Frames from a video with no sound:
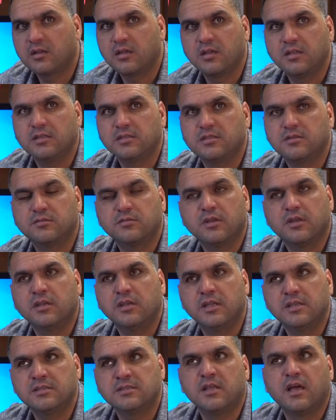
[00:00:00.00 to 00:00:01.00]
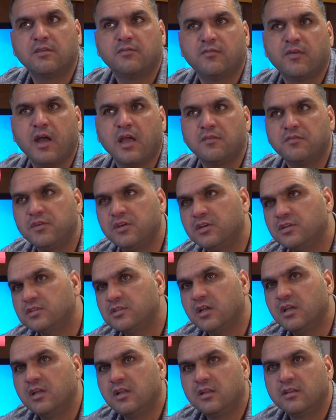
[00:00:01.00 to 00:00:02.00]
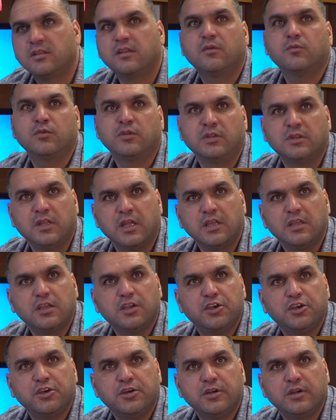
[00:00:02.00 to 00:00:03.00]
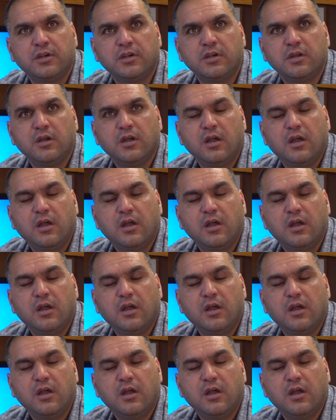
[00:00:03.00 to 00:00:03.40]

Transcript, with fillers: kids less than five years with daycare,